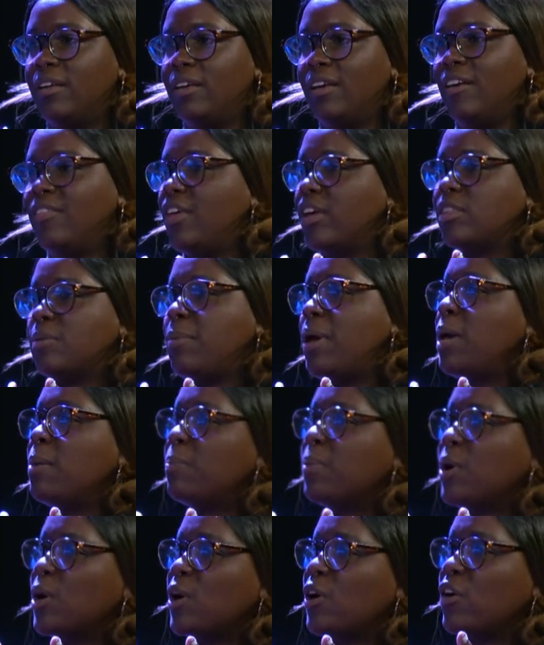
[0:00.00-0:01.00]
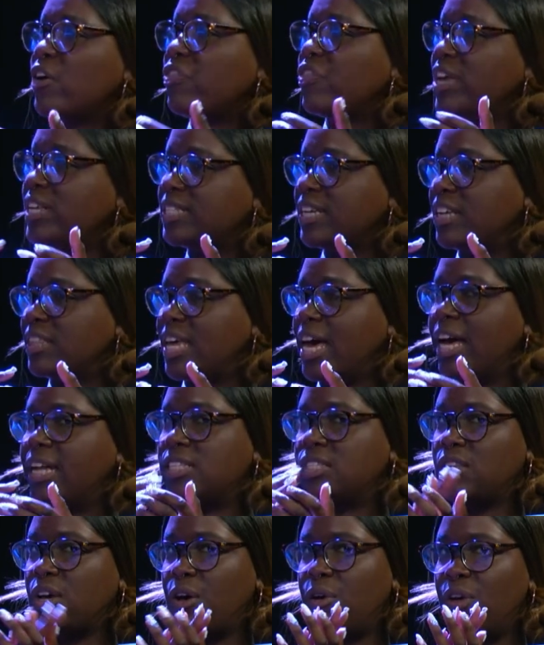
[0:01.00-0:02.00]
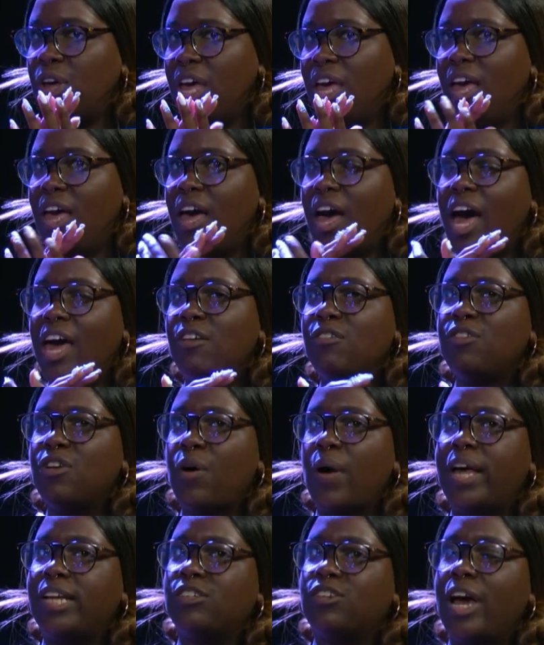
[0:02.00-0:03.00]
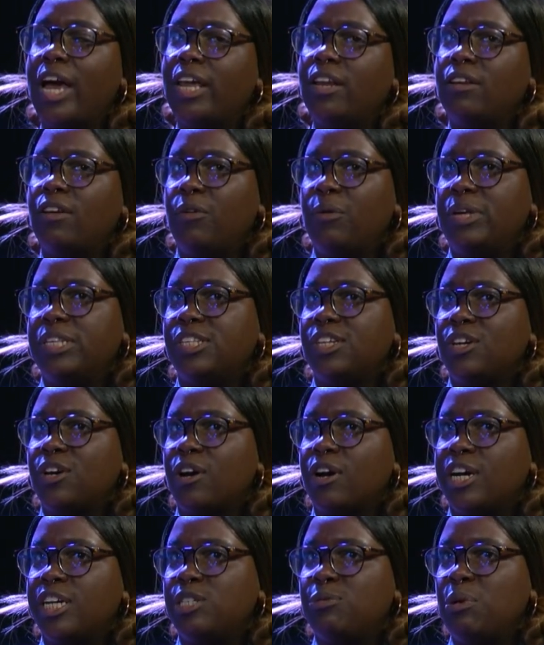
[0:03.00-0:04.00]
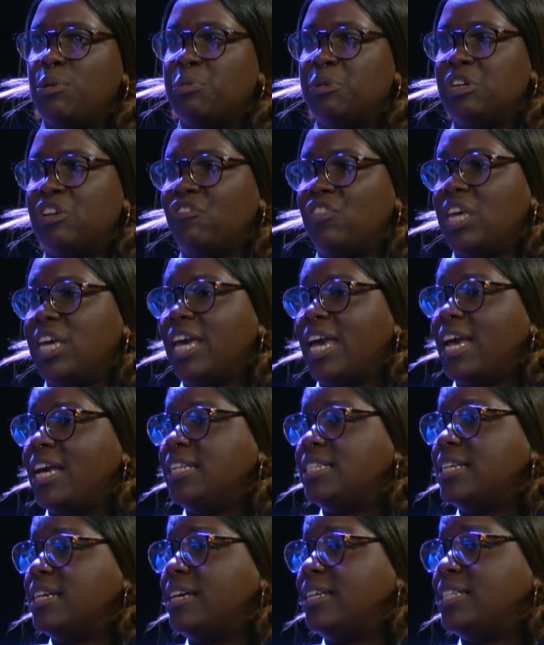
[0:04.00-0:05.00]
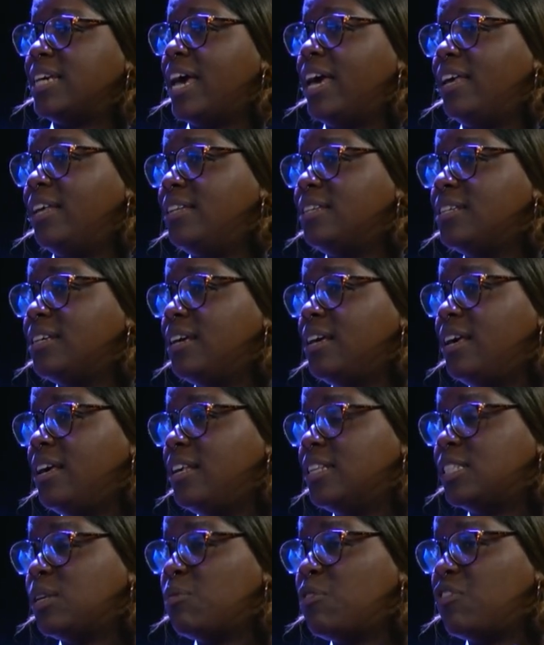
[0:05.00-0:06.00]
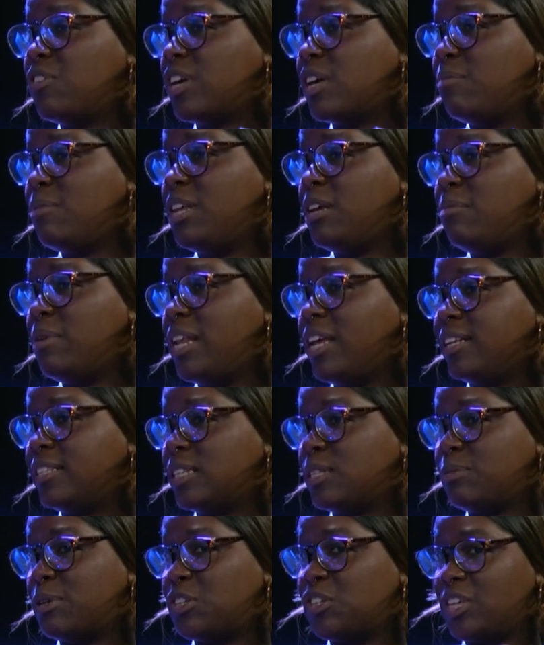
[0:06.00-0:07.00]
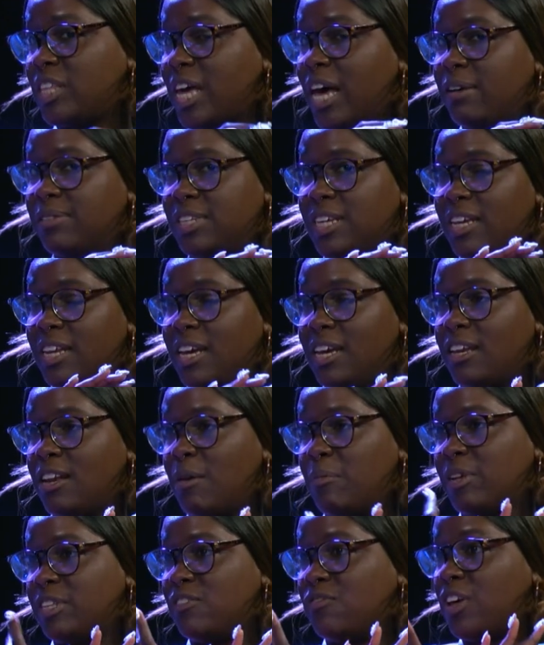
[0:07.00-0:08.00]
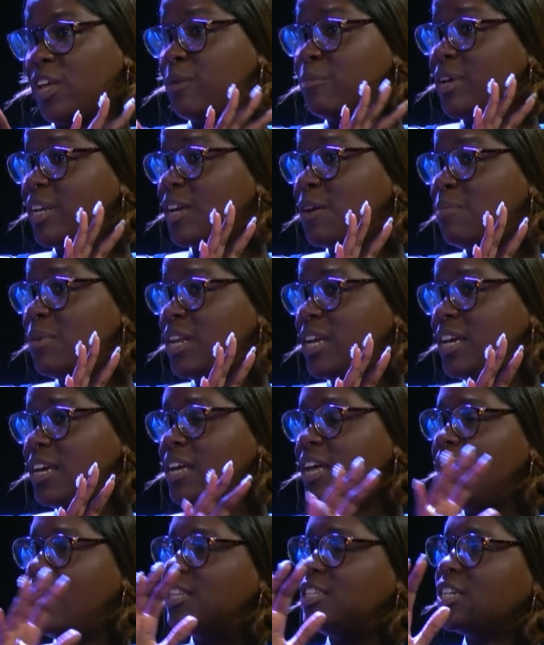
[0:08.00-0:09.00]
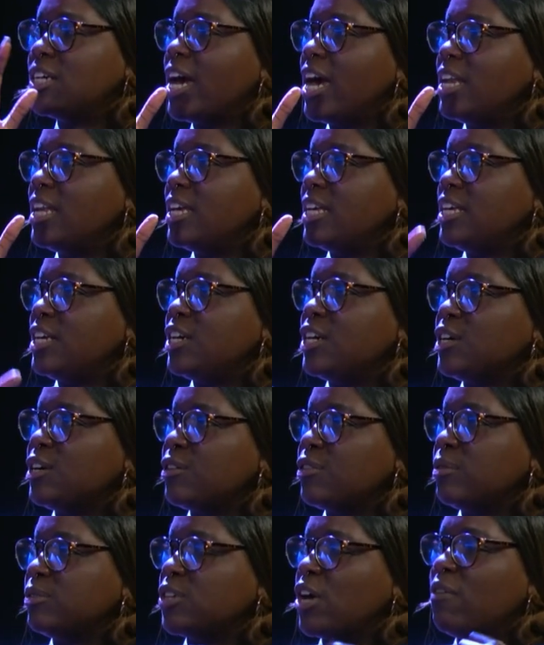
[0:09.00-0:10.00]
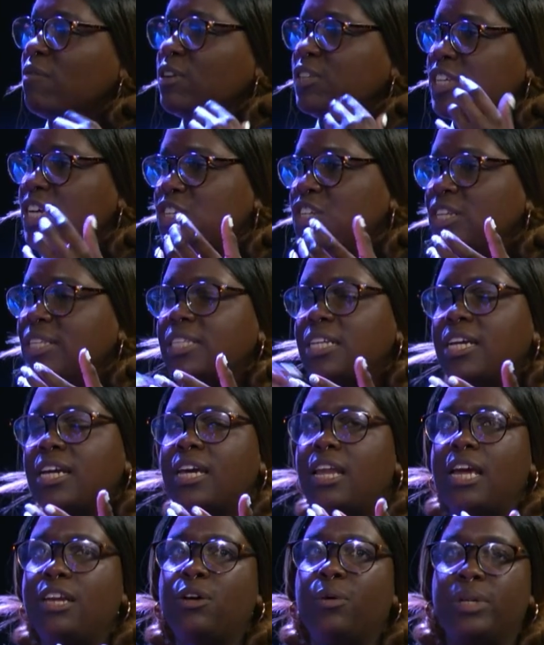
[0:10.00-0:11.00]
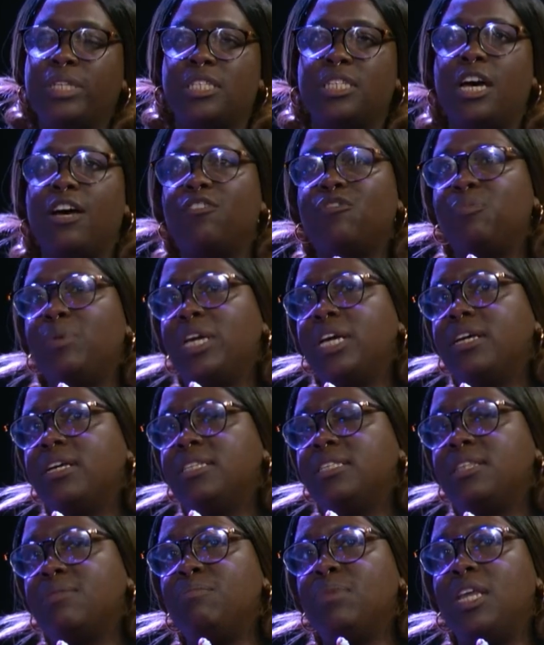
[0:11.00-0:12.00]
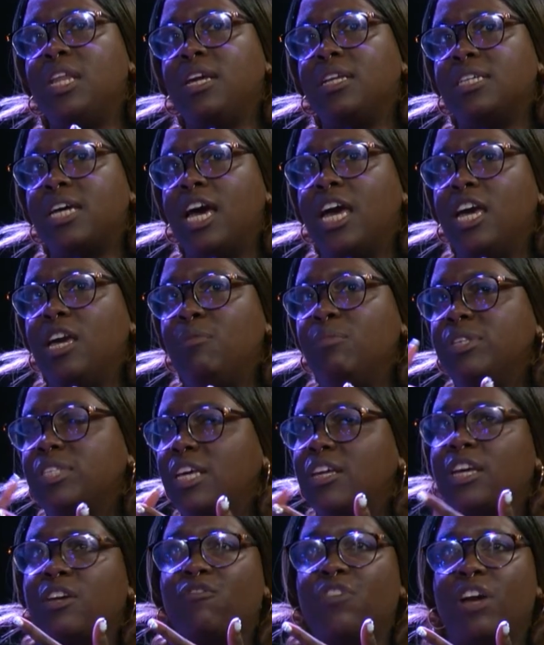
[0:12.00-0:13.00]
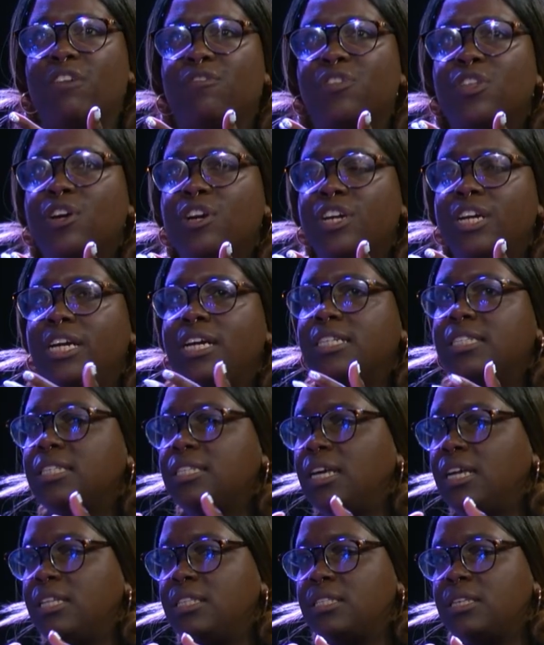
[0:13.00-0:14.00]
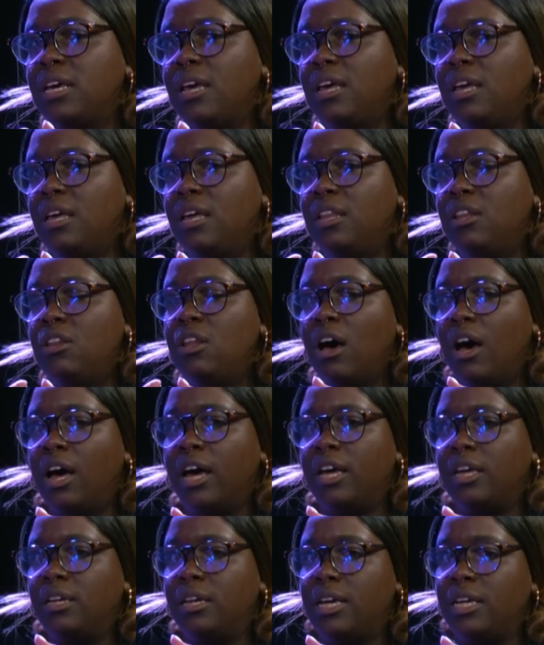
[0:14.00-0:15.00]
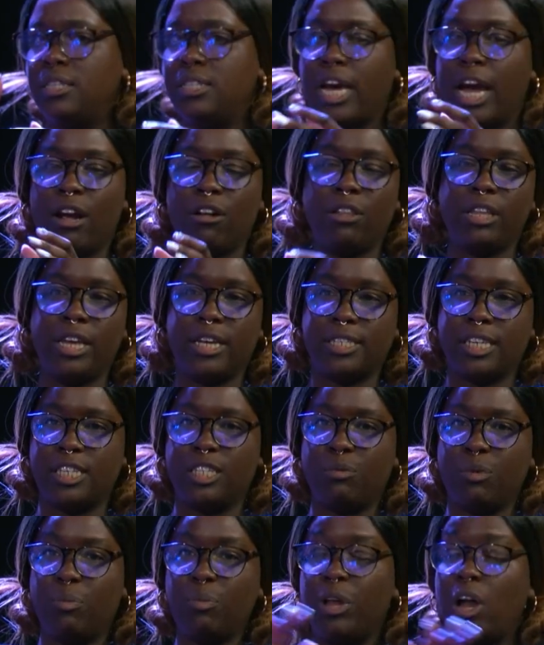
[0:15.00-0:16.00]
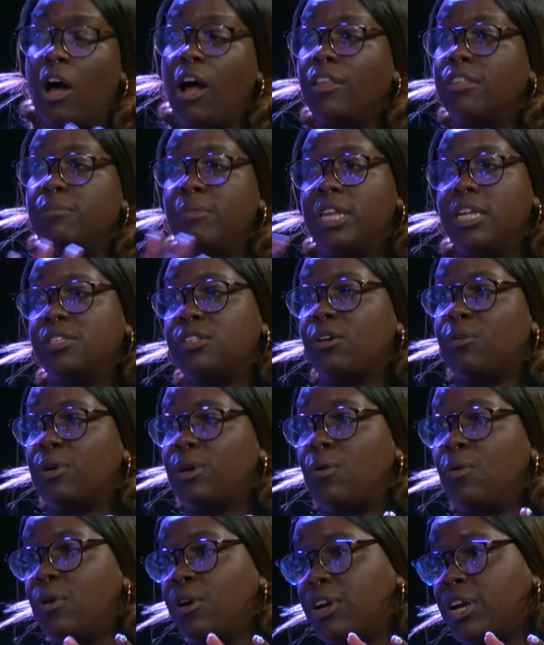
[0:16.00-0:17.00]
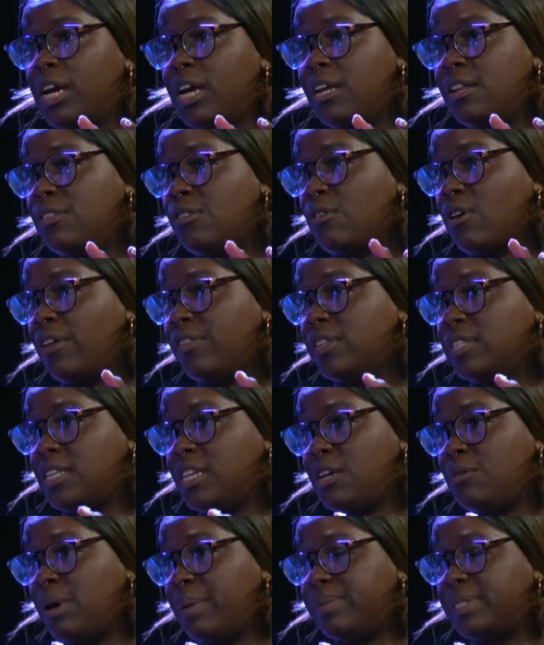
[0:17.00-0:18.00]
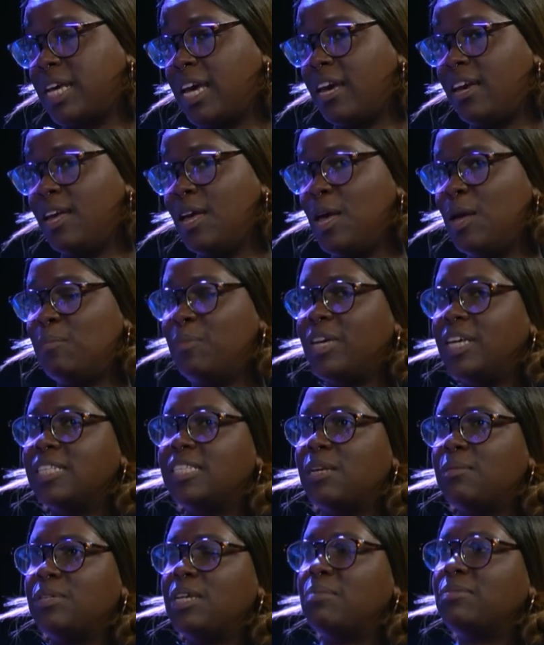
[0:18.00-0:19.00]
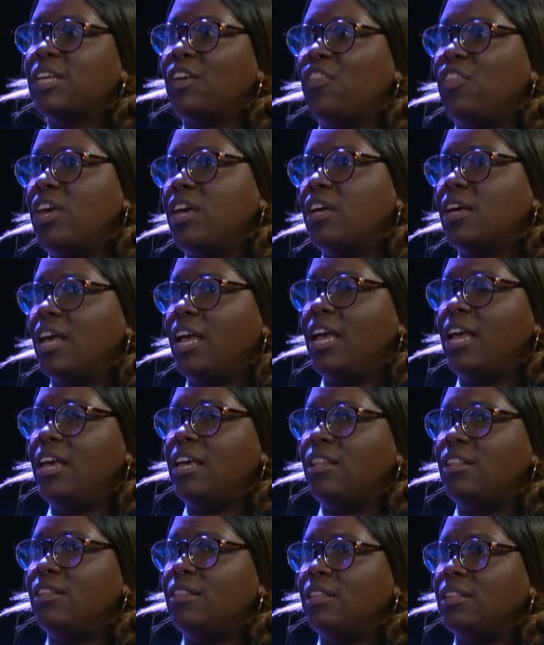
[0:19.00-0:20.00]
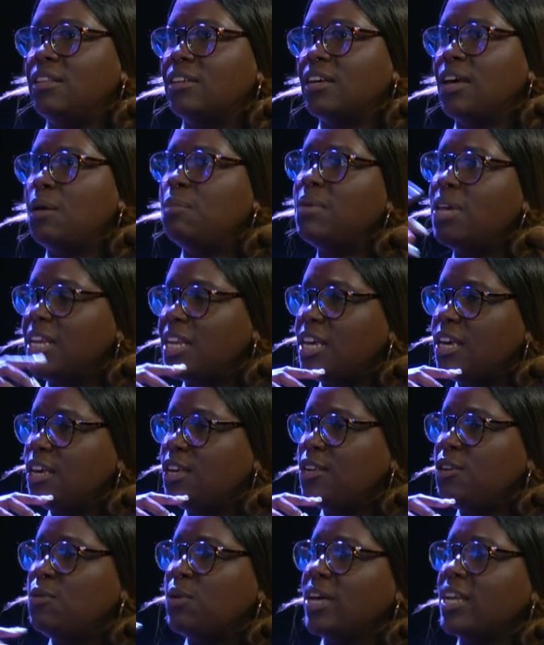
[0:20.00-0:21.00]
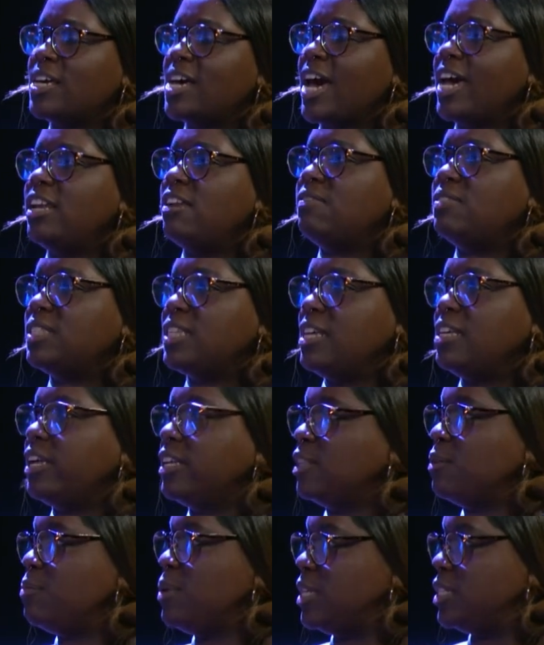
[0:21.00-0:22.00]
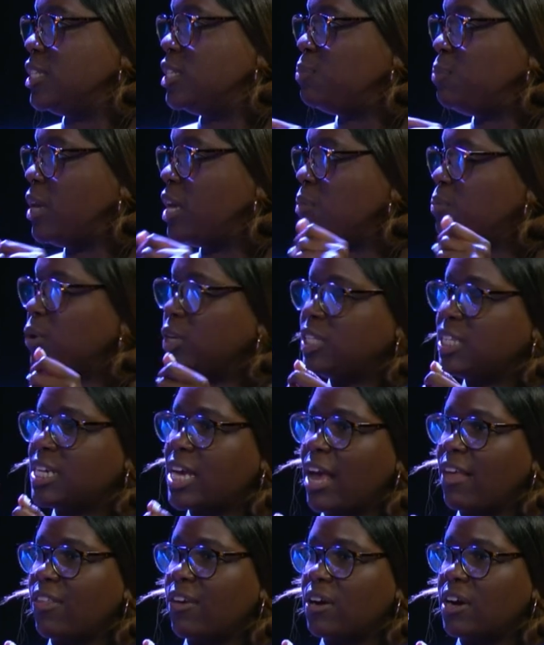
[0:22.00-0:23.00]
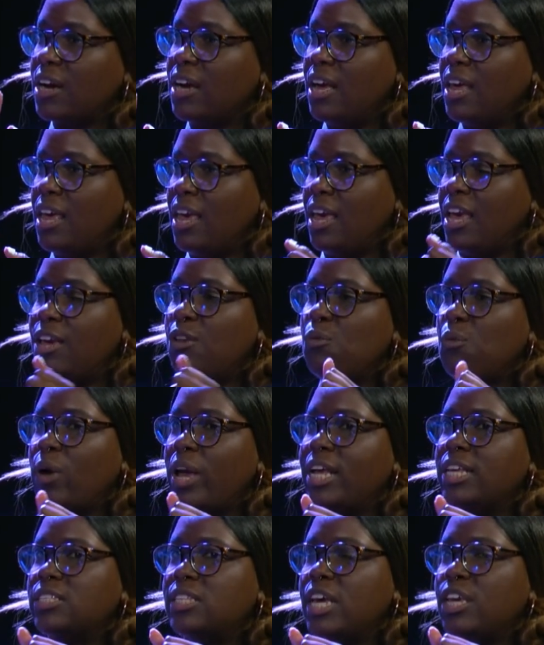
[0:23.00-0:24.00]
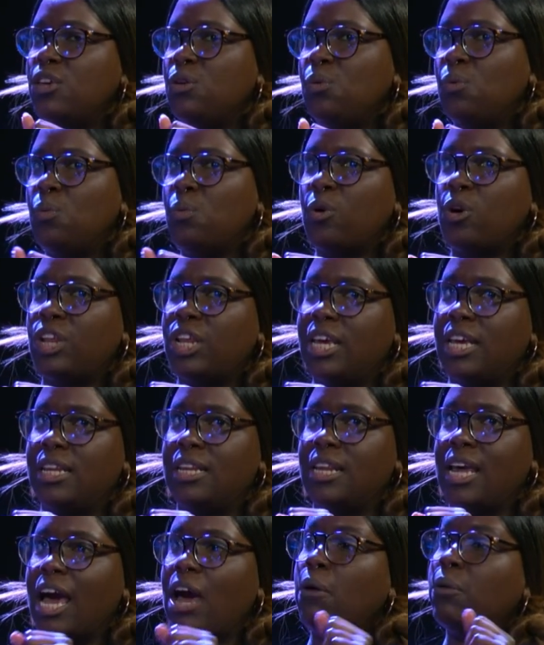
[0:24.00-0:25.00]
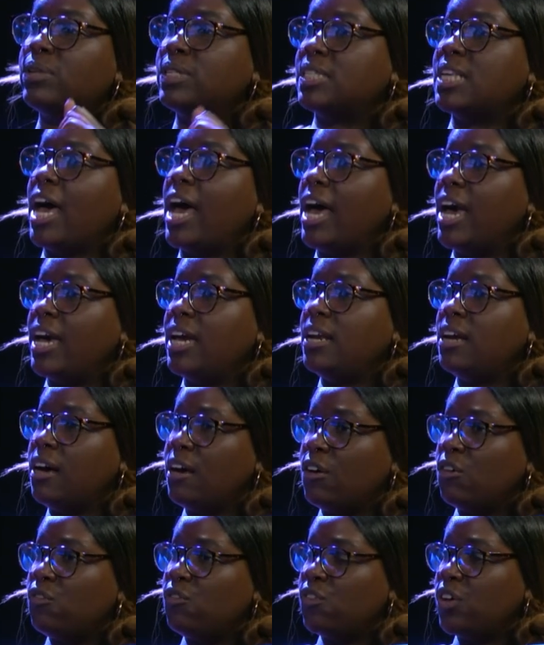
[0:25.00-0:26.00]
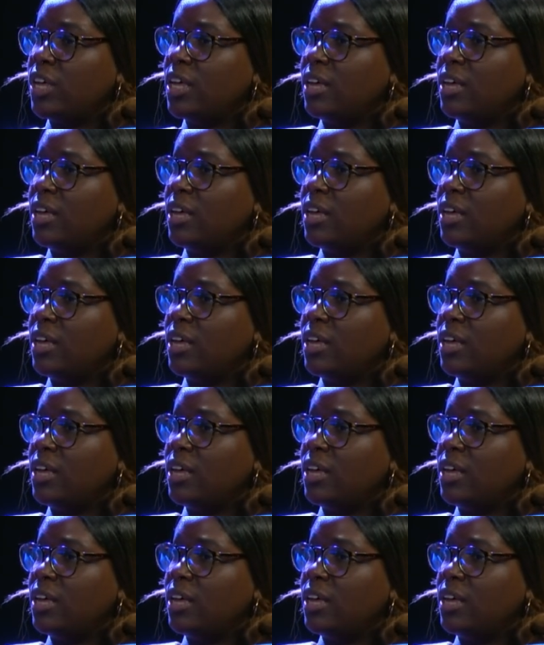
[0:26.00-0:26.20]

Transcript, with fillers: in like the paper and things like that. So I don't know, I try and always encourage people, if they can, to attend some of the committee meetings, especially the Housing and Economic Development Committee, to kind of hear those conversations. And again, I know it's tough because the meeting time is at like 5:30. It's not entirely accessible, but all the meetings are recorded and they're on the city website, because sometimes I think in committee you can kind of see like the pieces being put together in ways that you wouldn't outside of,